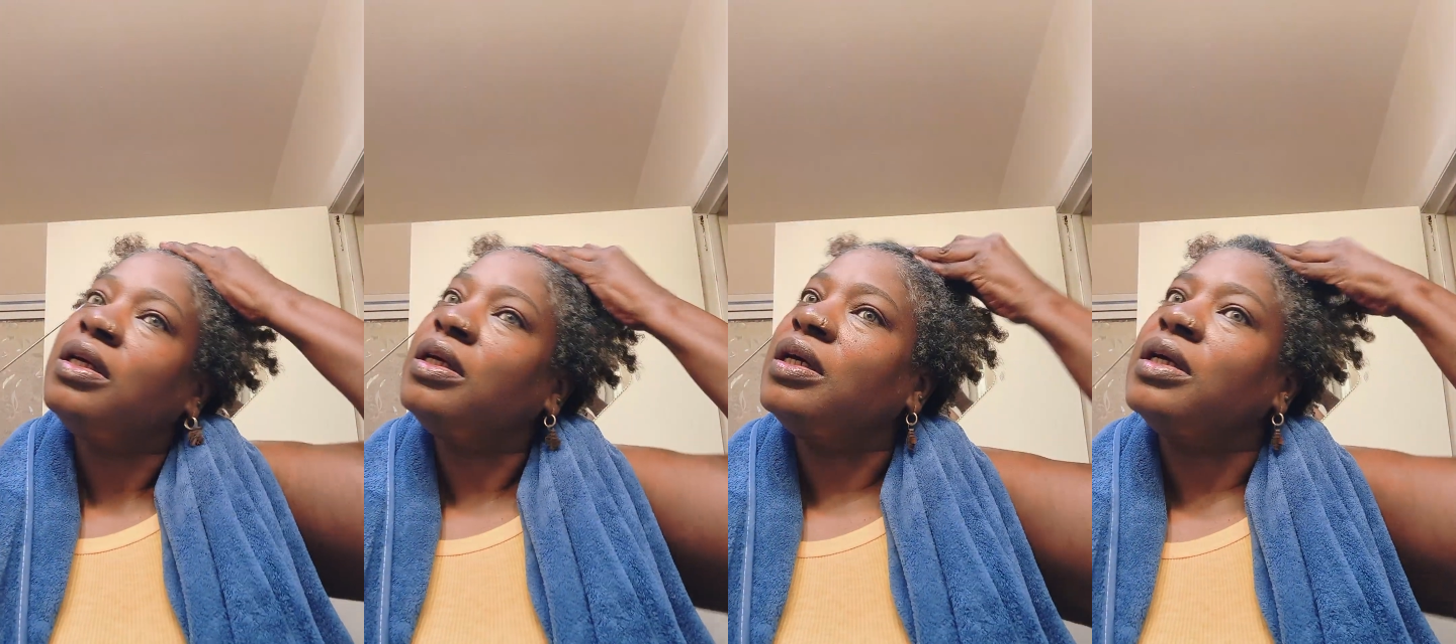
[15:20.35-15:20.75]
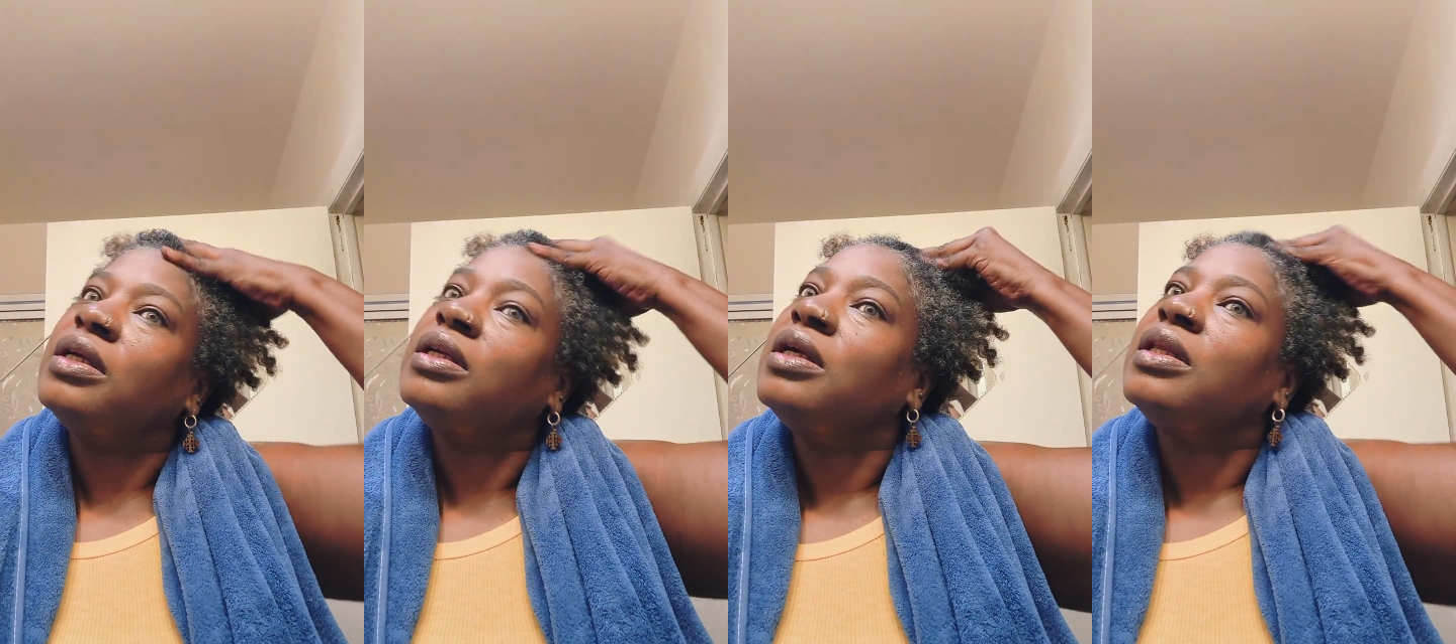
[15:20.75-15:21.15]

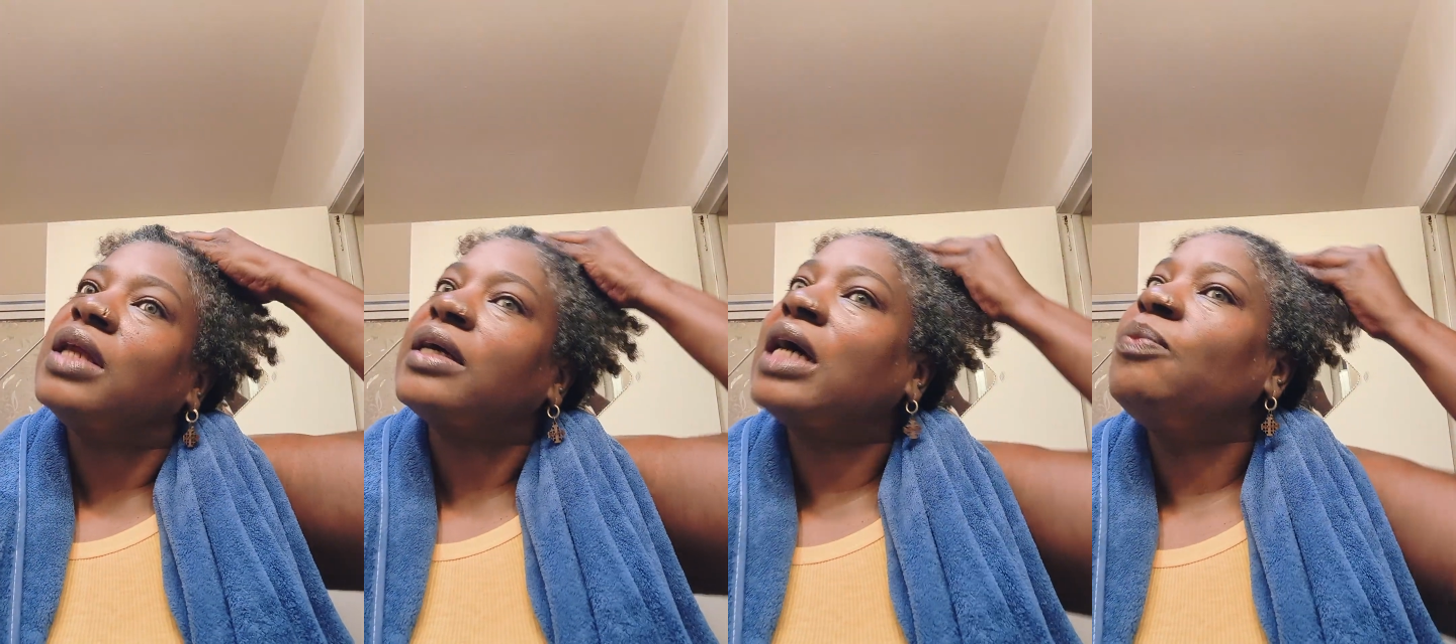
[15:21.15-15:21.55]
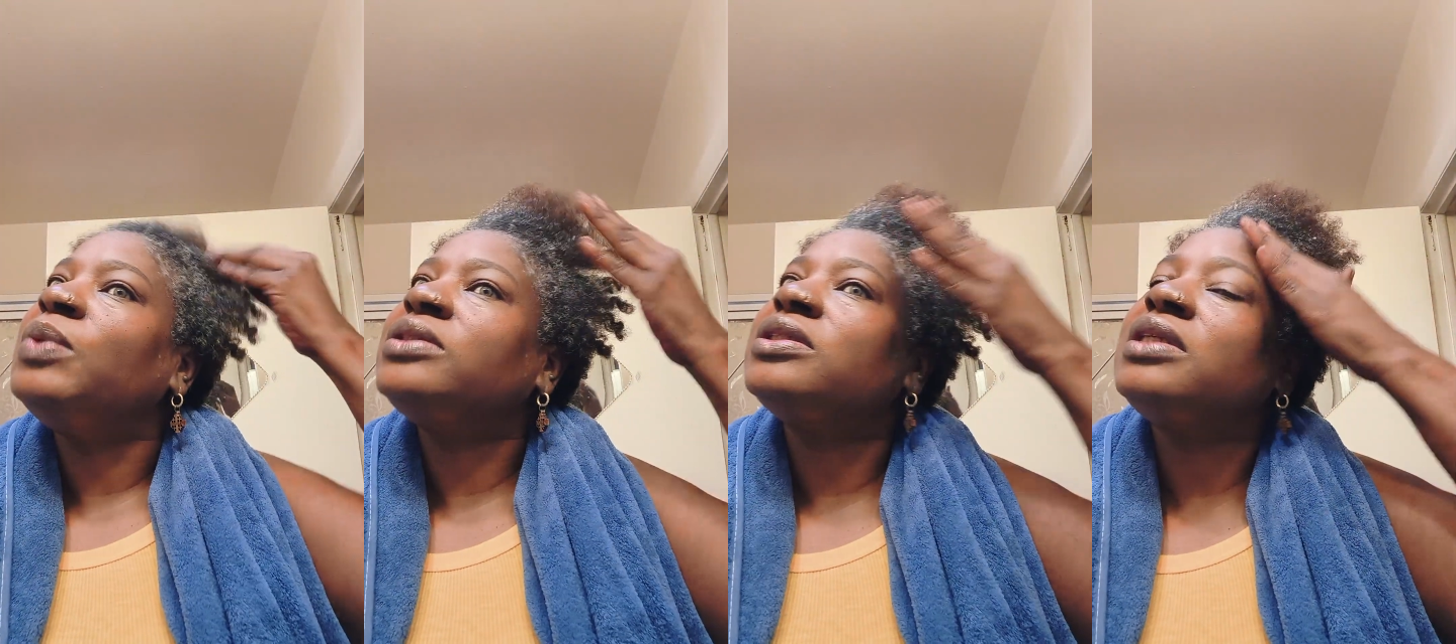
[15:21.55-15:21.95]
And like I
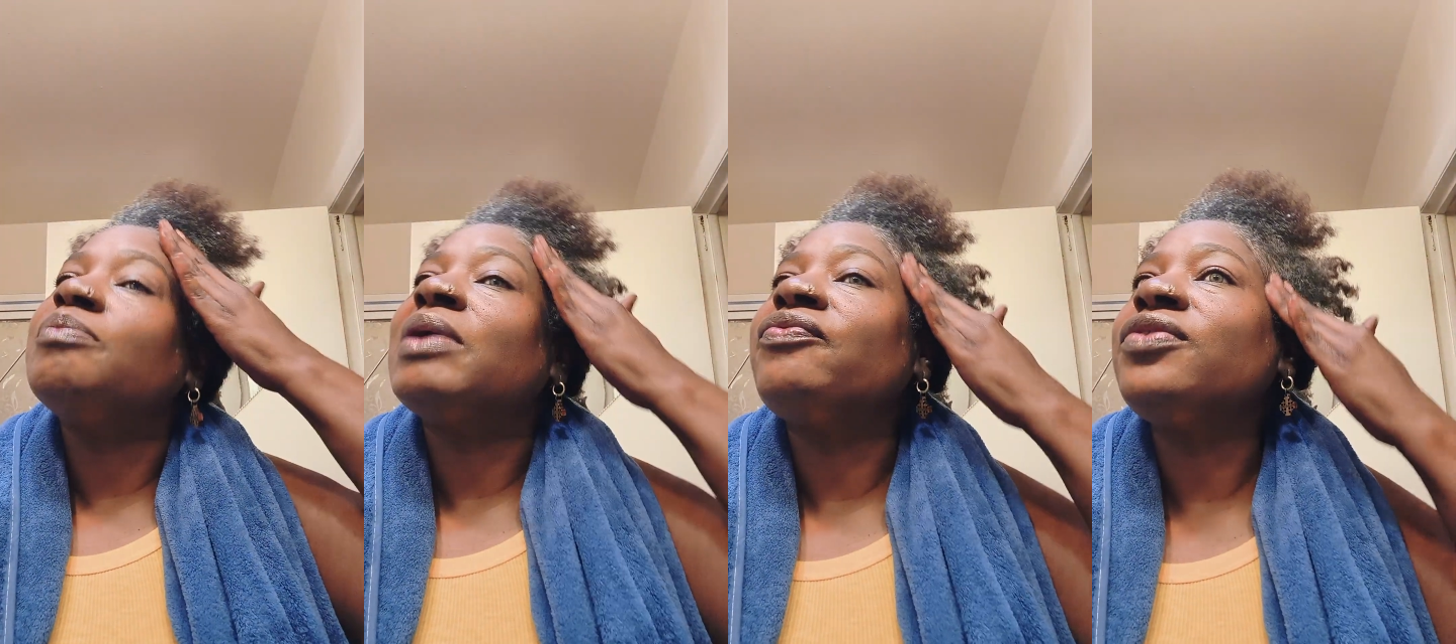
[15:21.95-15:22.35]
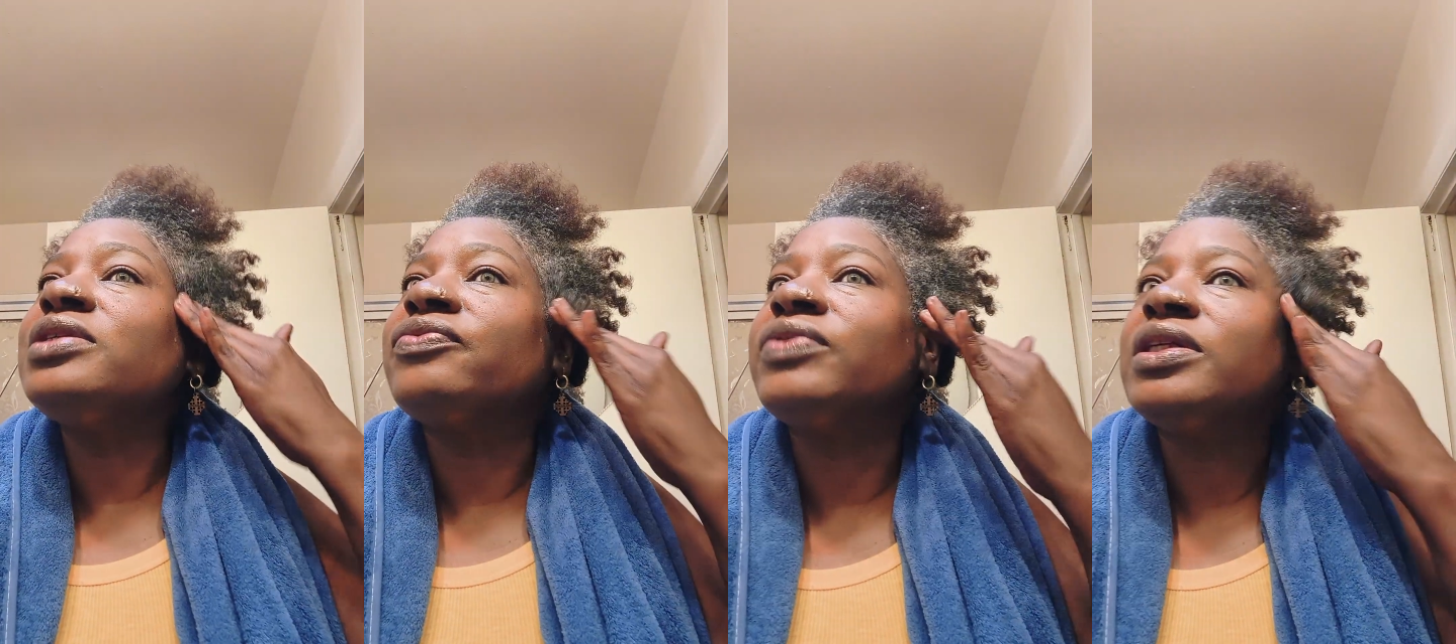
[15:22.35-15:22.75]
mentioned in my
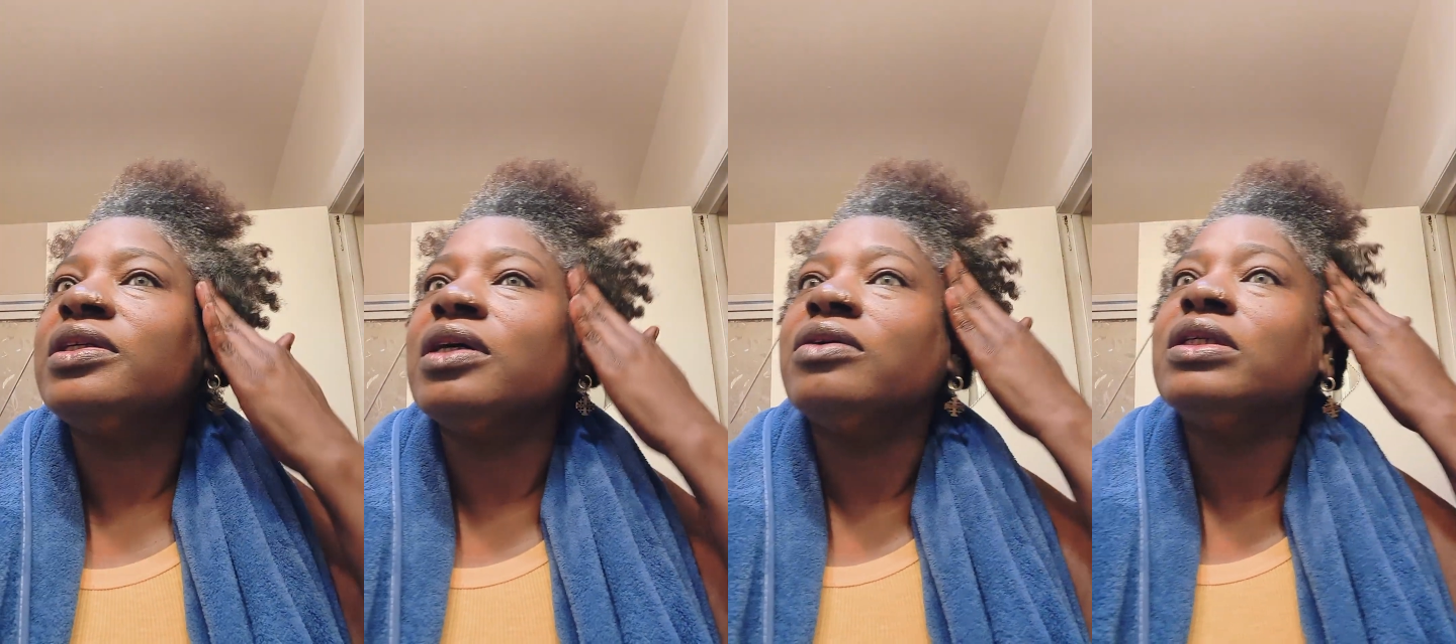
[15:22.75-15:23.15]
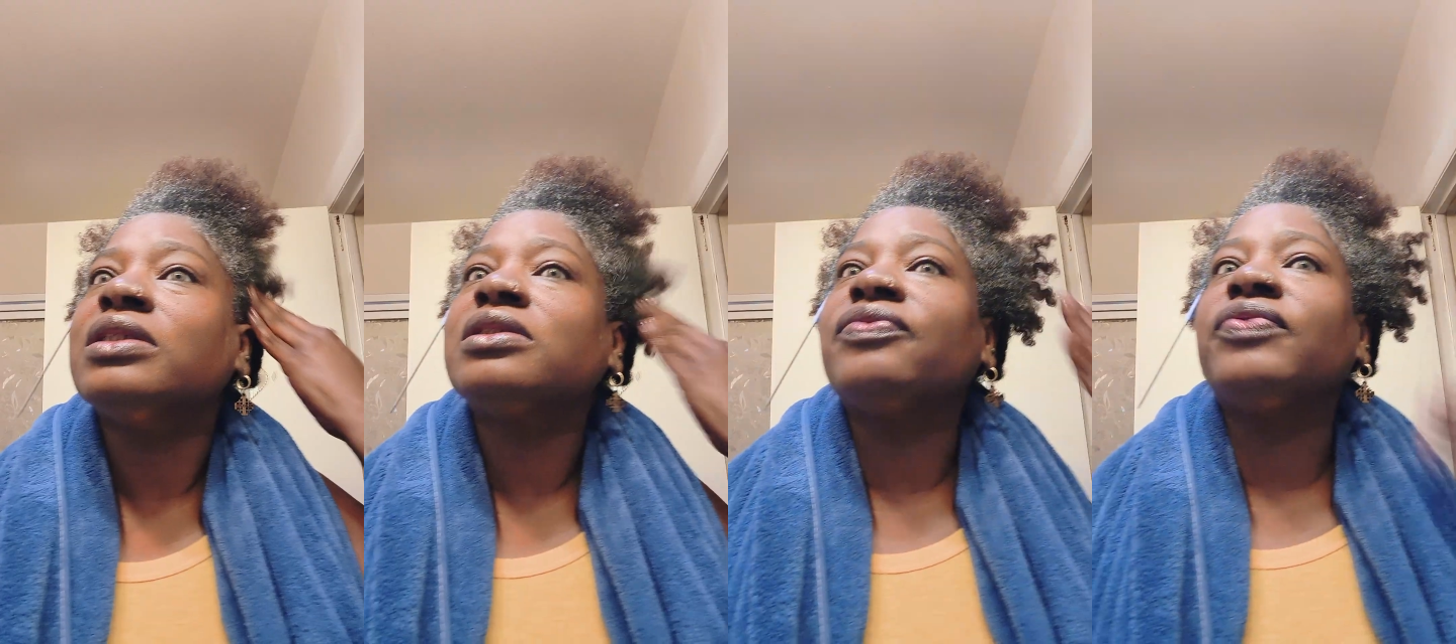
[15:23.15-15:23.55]
first video,
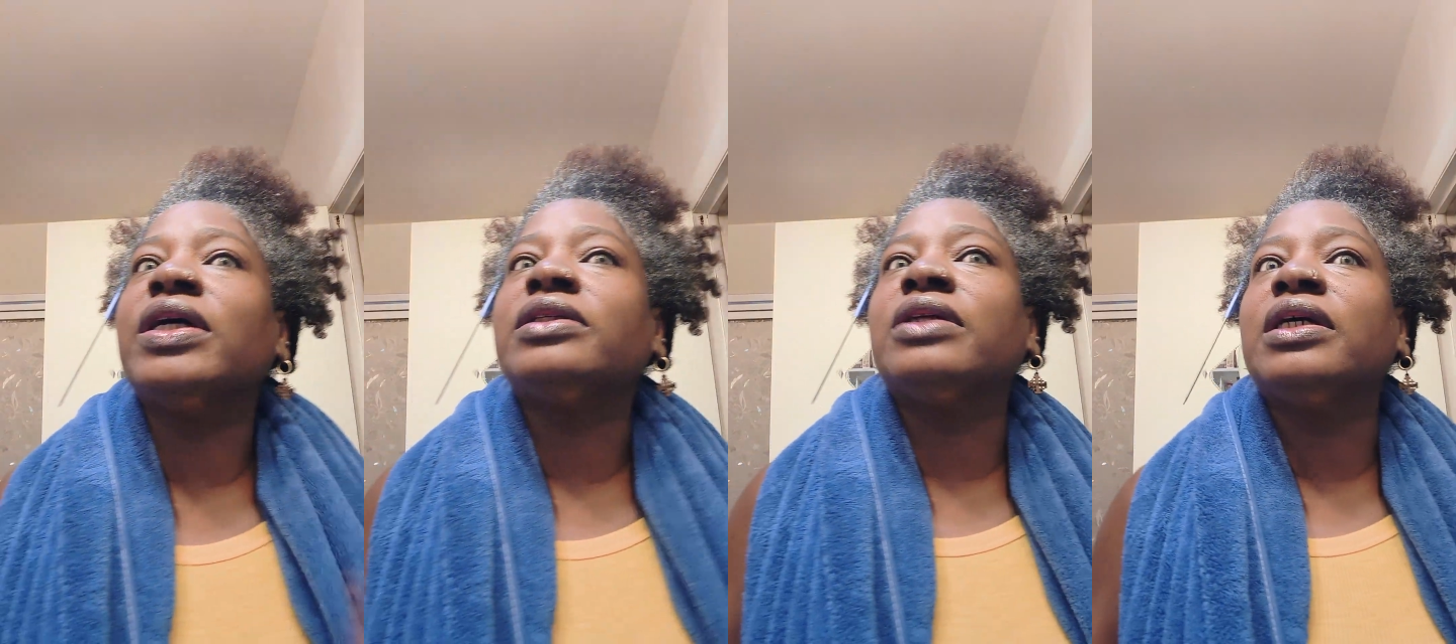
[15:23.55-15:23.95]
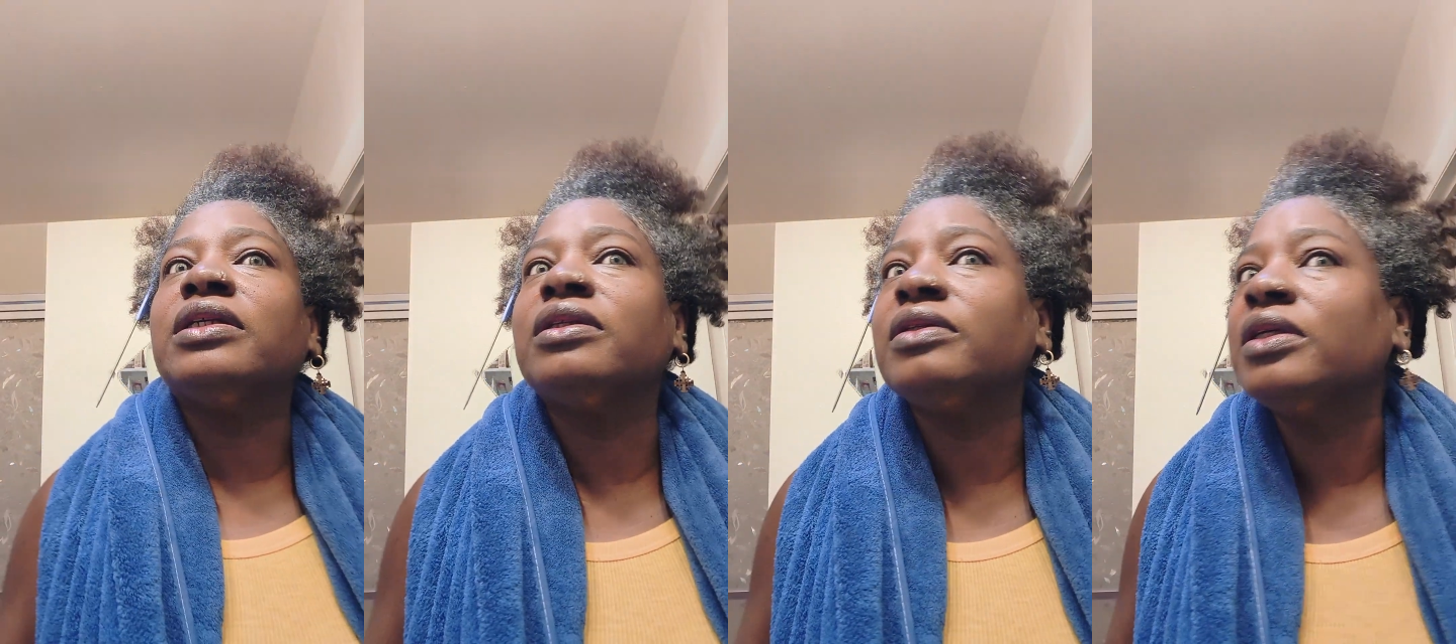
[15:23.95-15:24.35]
is the fact that,